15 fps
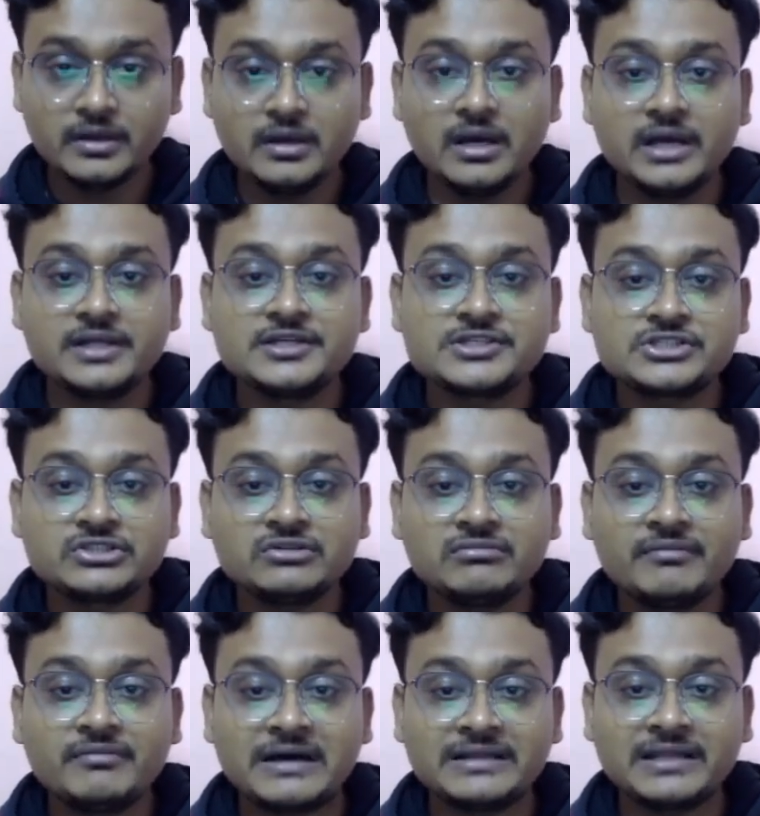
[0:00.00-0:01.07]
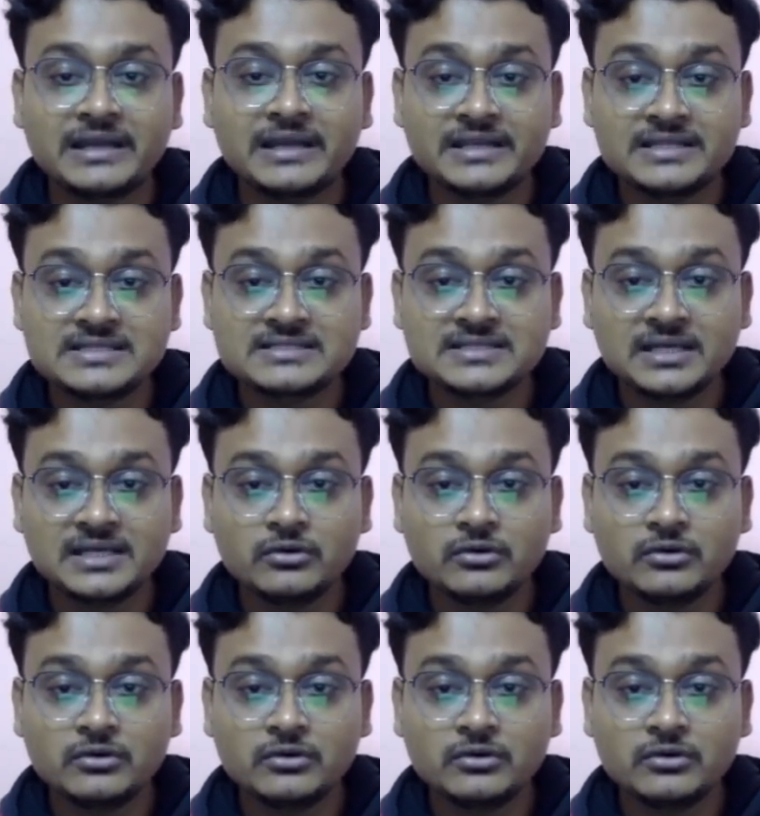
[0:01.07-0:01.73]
a history of father and his son.